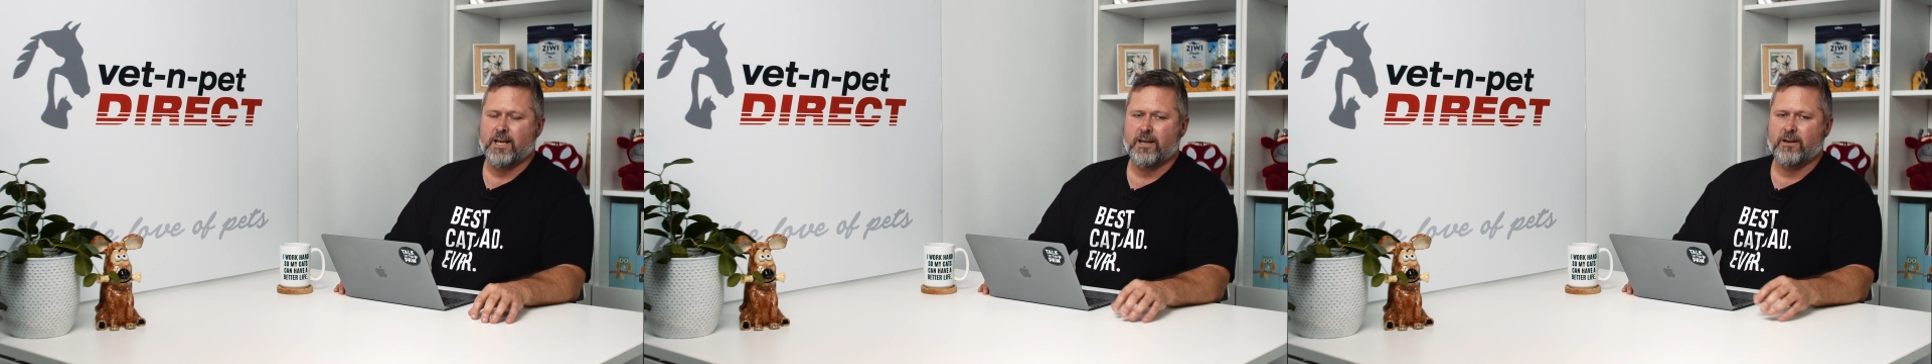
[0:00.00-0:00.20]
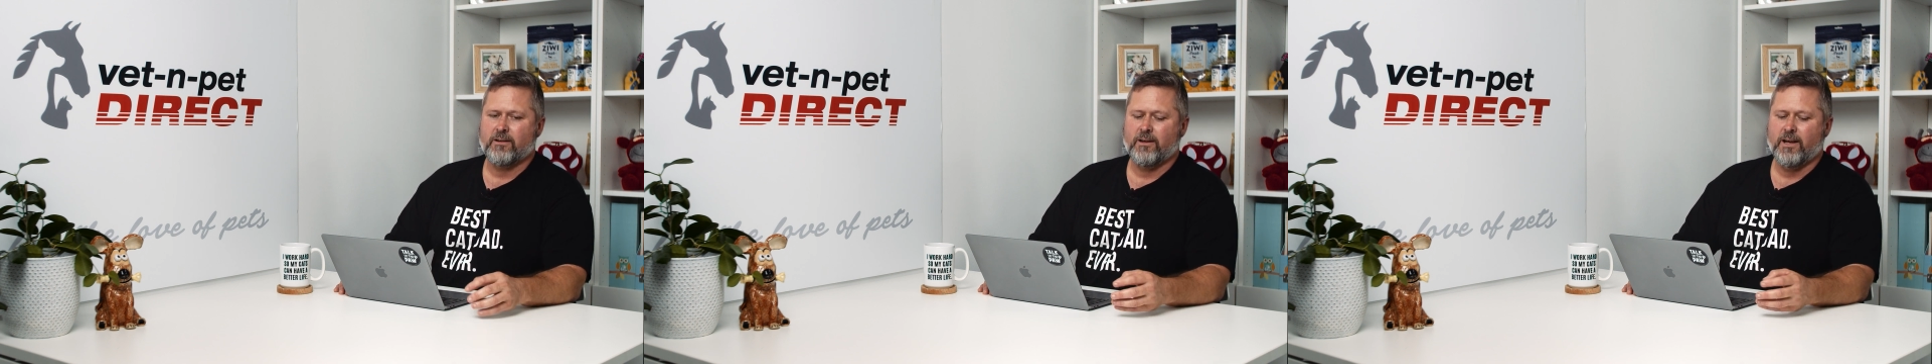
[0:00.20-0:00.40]

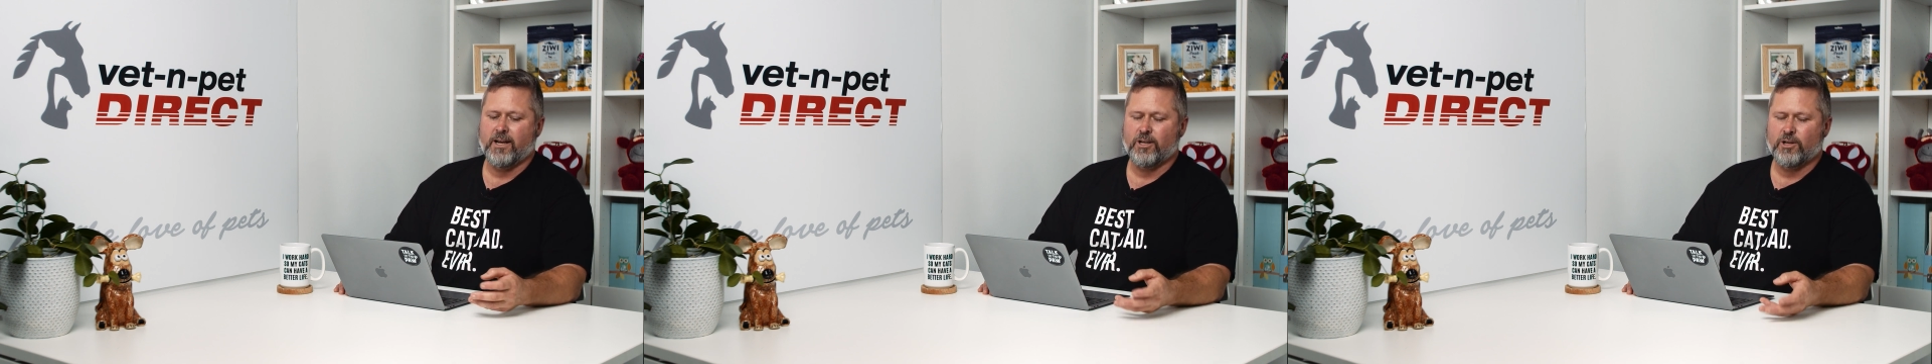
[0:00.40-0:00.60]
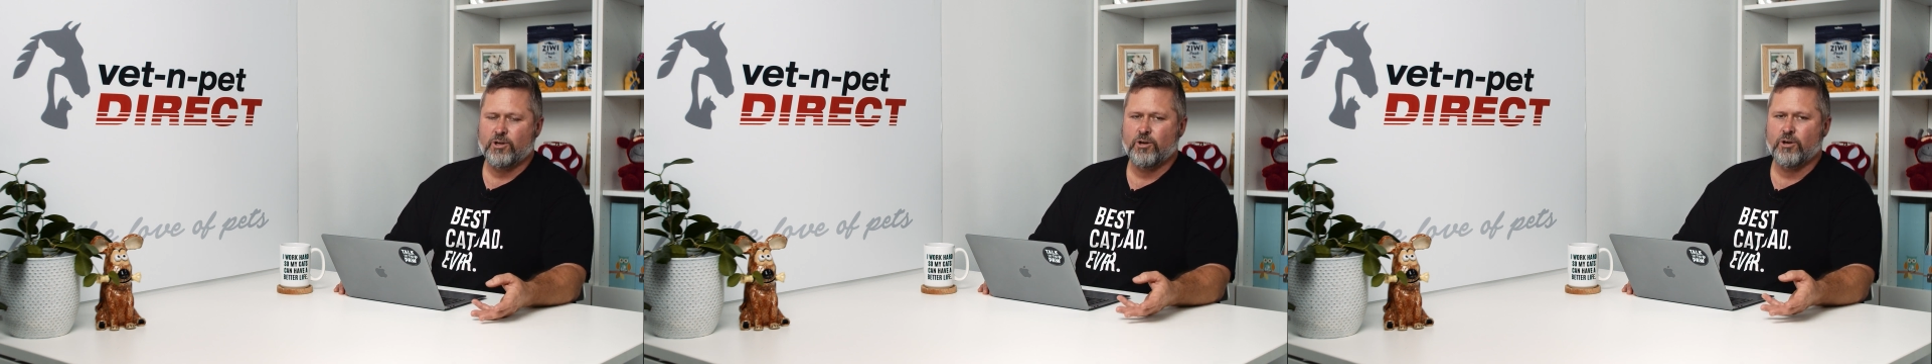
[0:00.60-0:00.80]
had an
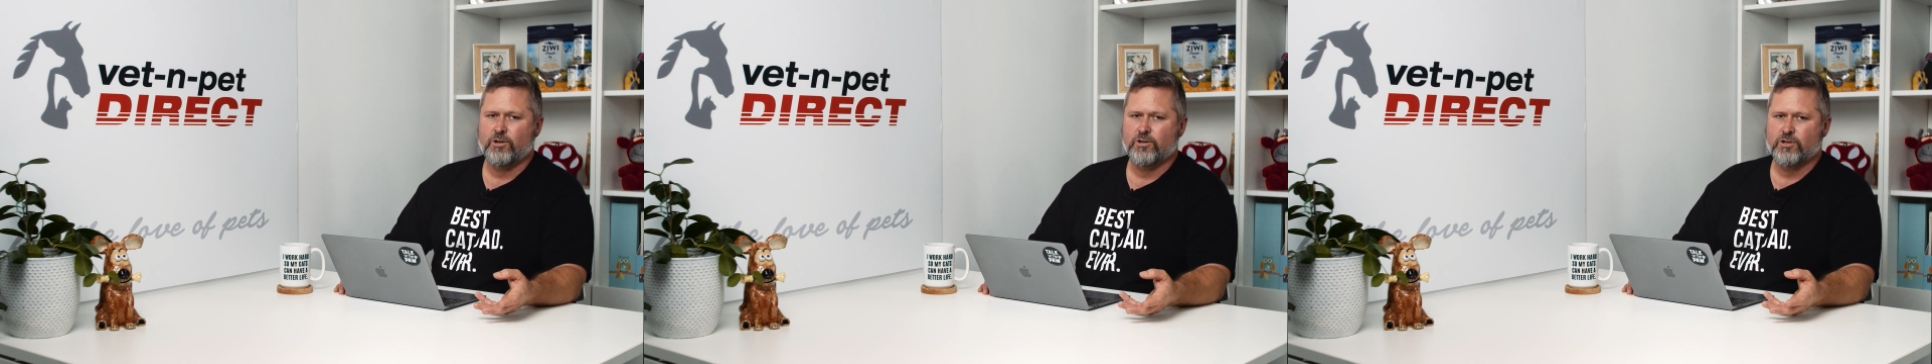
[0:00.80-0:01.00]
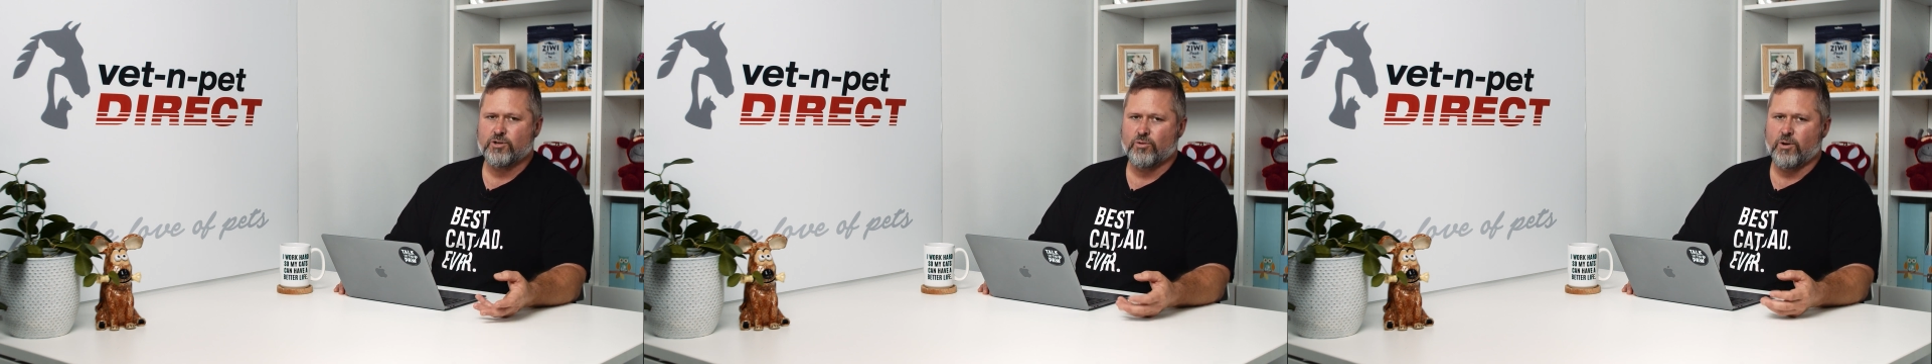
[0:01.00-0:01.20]

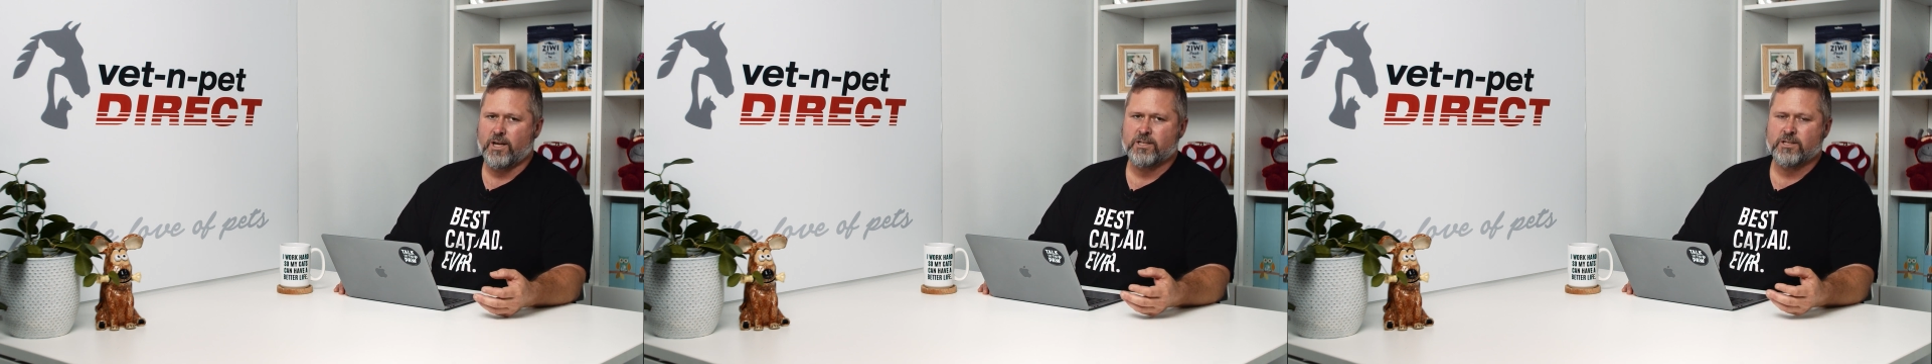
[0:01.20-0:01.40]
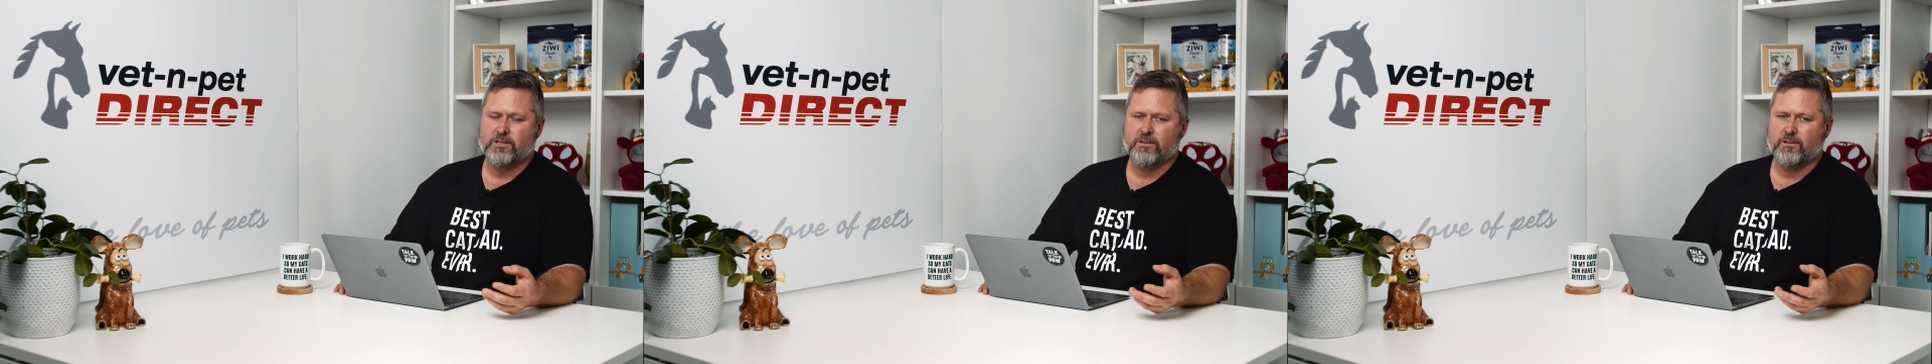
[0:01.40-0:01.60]
acute
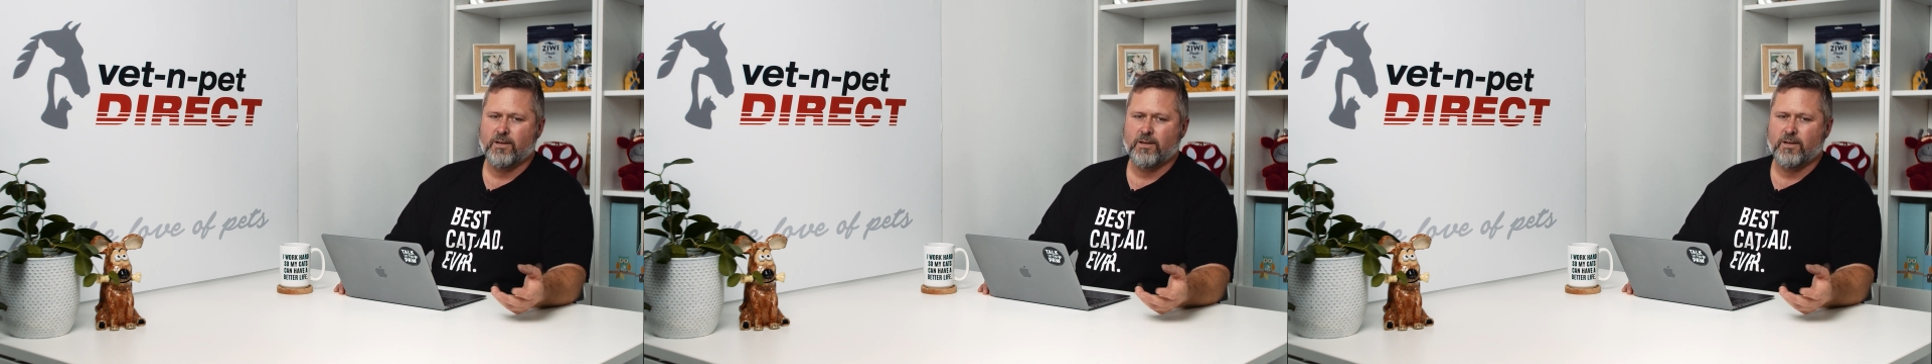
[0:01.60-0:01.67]
stress,